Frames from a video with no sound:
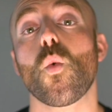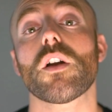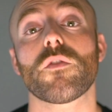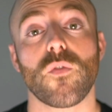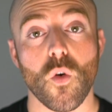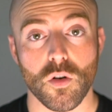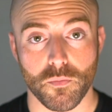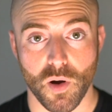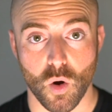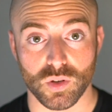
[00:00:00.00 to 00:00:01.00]
one
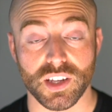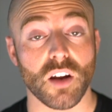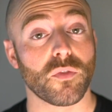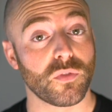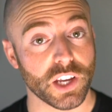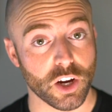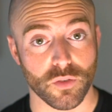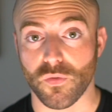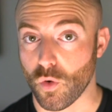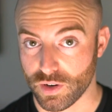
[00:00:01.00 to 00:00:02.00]
forum post on Flickr, for